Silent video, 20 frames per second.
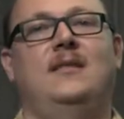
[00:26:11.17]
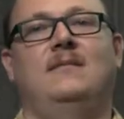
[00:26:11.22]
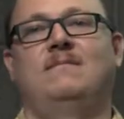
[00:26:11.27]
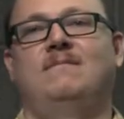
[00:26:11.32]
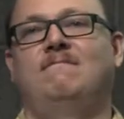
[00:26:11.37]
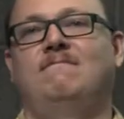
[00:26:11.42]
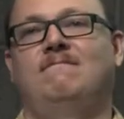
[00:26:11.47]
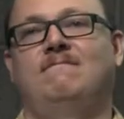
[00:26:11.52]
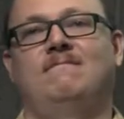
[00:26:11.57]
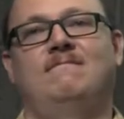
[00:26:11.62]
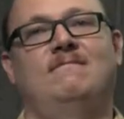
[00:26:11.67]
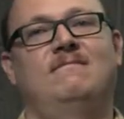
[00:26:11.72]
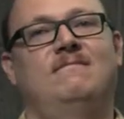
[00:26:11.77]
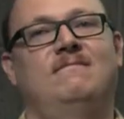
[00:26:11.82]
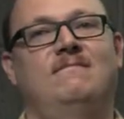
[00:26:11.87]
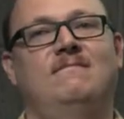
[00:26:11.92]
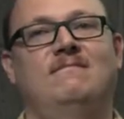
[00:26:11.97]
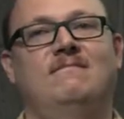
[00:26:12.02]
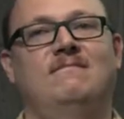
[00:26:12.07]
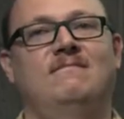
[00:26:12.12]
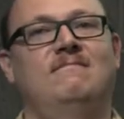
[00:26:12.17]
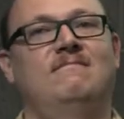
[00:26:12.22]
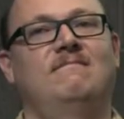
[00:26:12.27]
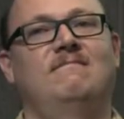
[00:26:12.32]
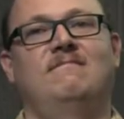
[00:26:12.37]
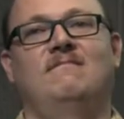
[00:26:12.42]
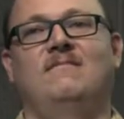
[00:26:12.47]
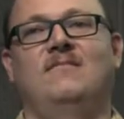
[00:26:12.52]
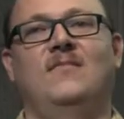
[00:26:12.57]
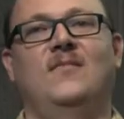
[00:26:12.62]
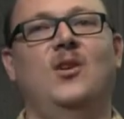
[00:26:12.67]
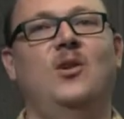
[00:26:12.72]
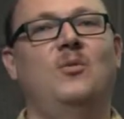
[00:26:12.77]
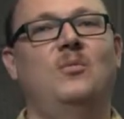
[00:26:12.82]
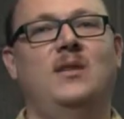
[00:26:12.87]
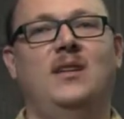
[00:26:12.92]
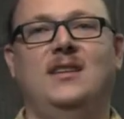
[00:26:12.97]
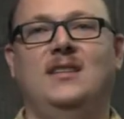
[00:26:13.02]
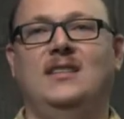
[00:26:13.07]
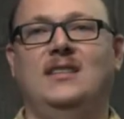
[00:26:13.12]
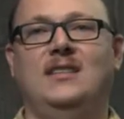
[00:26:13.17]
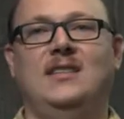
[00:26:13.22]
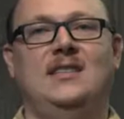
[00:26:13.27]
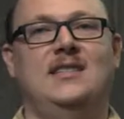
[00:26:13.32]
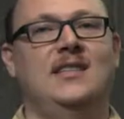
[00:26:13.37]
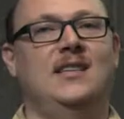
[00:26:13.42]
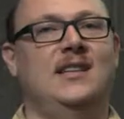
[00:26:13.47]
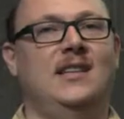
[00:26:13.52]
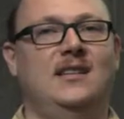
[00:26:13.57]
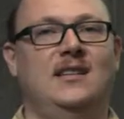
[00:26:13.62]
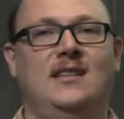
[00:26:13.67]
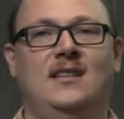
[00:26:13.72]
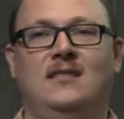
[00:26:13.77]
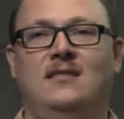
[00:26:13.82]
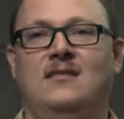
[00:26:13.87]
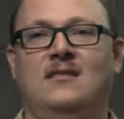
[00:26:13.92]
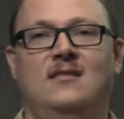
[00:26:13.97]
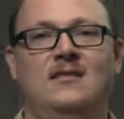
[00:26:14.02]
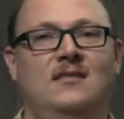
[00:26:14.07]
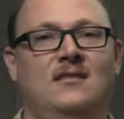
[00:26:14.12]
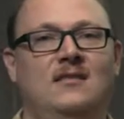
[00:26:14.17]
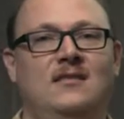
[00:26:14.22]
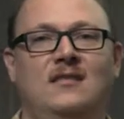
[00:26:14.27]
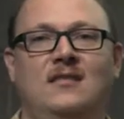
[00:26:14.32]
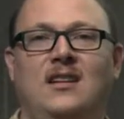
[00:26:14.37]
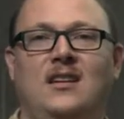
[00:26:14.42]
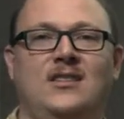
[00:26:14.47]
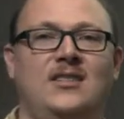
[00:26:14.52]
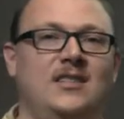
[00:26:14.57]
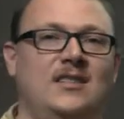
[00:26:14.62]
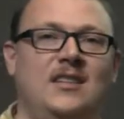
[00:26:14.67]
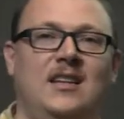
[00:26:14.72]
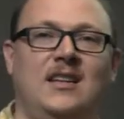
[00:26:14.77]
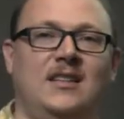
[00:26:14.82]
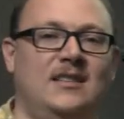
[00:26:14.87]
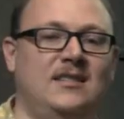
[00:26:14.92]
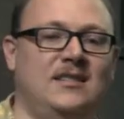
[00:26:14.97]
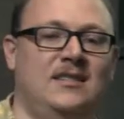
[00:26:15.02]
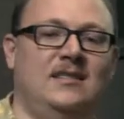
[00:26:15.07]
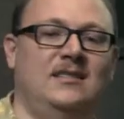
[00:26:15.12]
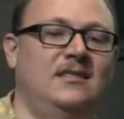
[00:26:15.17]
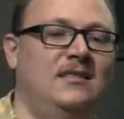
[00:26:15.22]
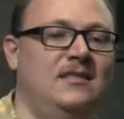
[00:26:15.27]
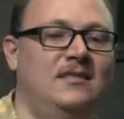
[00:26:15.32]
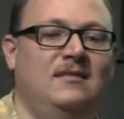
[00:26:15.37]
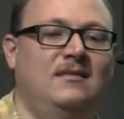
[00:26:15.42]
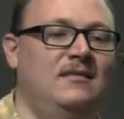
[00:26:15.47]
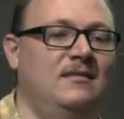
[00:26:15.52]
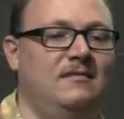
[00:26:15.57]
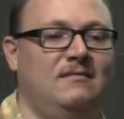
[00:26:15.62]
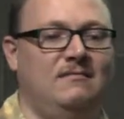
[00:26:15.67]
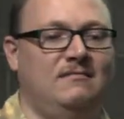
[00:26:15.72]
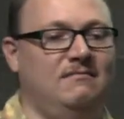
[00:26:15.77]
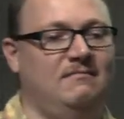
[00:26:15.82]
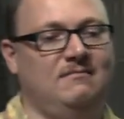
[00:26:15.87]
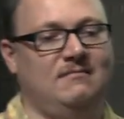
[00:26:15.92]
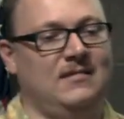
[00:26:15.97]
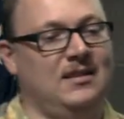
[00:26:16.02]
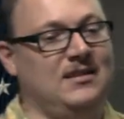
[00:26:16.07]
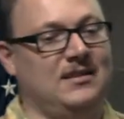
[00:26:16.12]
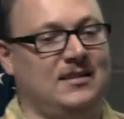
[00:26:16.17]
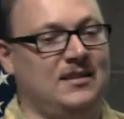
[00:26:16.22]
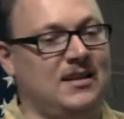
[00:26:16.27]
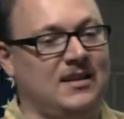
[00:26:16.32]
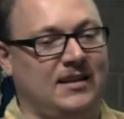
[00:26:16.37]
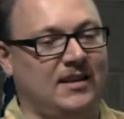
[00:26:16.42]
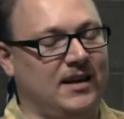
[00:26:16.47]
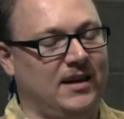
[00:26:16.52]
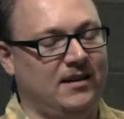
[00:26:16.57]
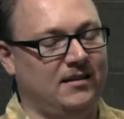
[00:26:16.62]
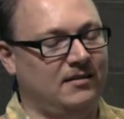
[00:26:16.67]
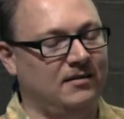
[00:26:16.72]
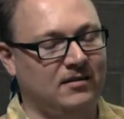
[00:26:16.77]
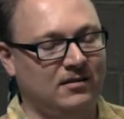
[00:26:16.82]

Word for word: Yeah. Um, Nobody deletes anything. It's just, it's, it's not there.